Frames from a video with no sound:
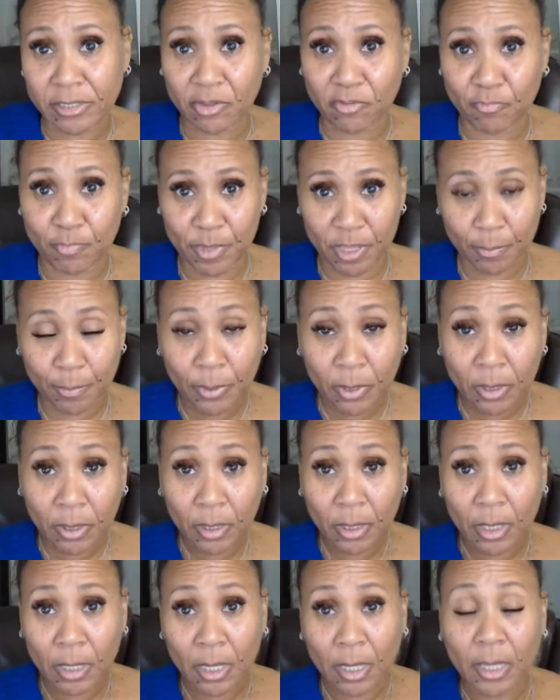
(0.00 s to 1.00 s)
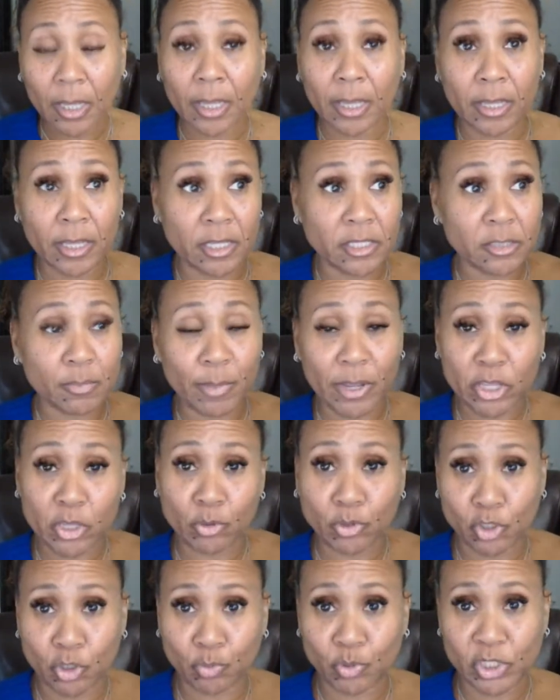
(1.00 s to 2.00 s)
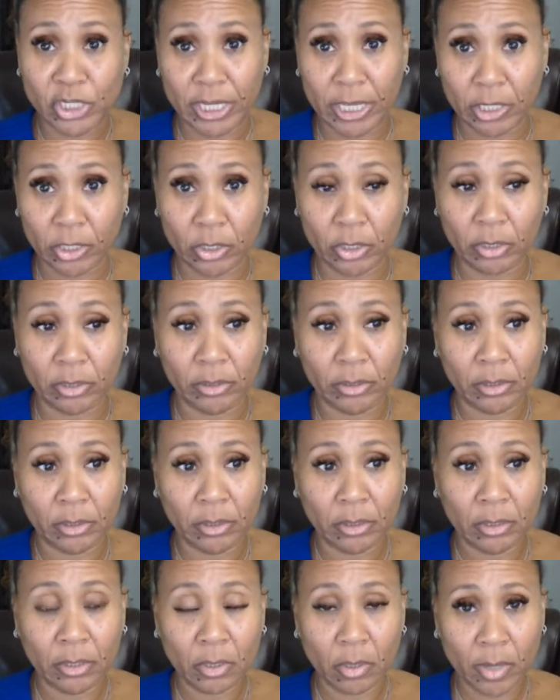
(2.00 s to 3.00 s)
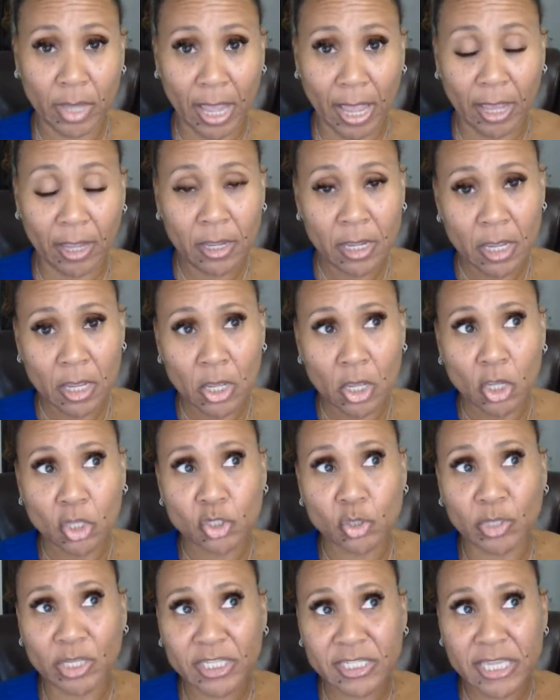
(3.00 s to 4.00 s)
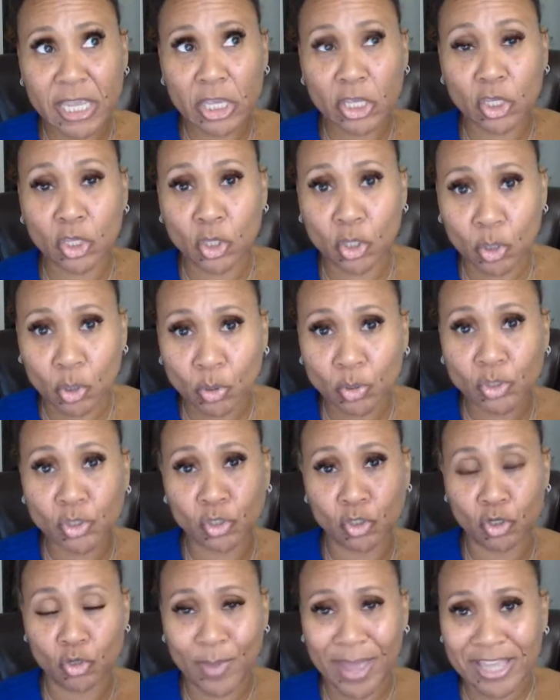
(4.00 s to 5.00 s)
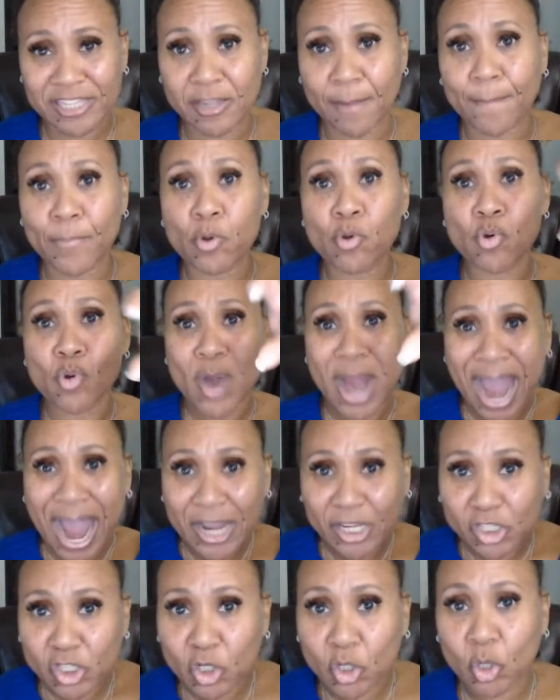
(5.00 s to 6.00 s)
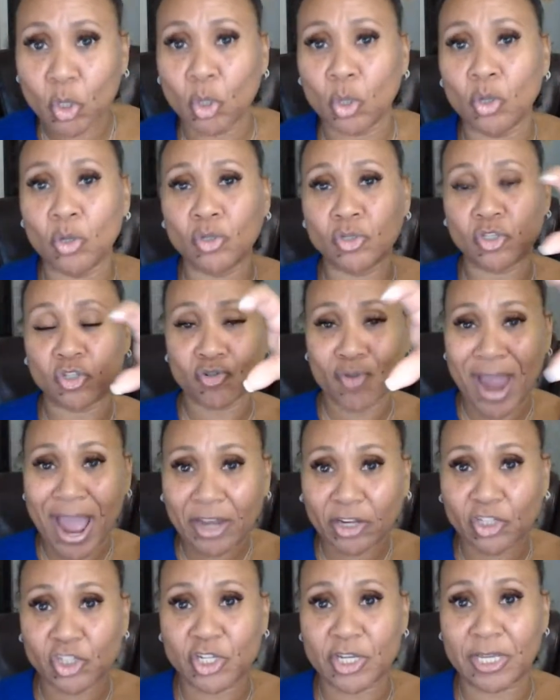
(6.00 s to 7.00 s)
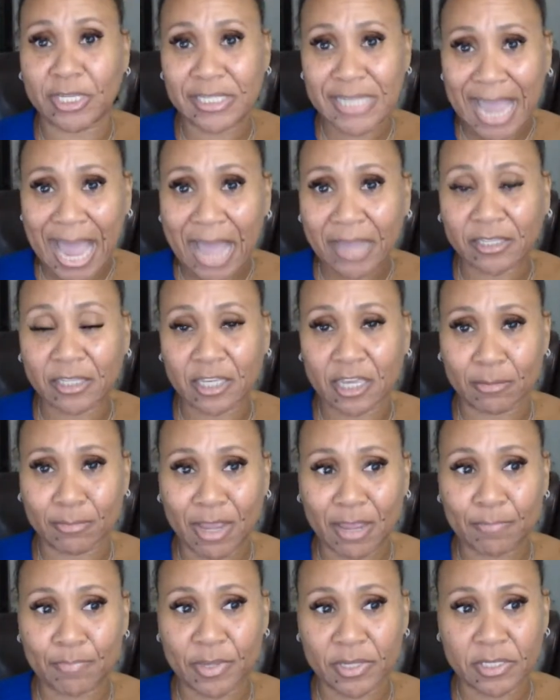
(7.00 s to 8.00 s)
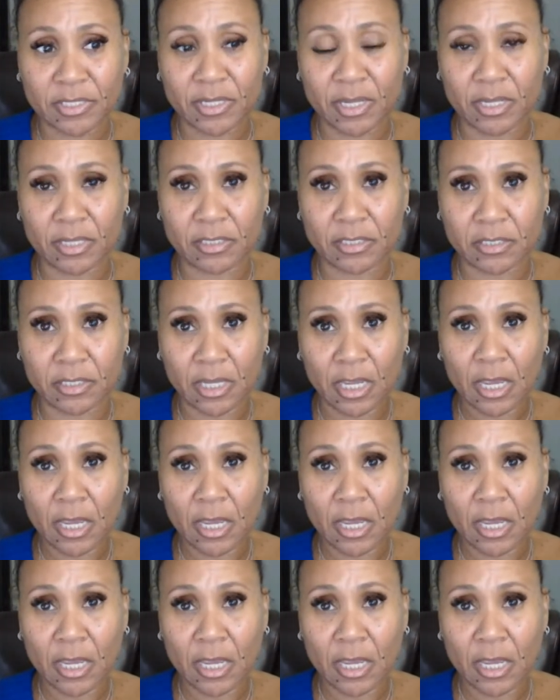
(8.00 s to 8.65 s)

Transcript: of people is my YouTube channel. Okay. So let's take YouTube as a practical strategy and tactic in my business.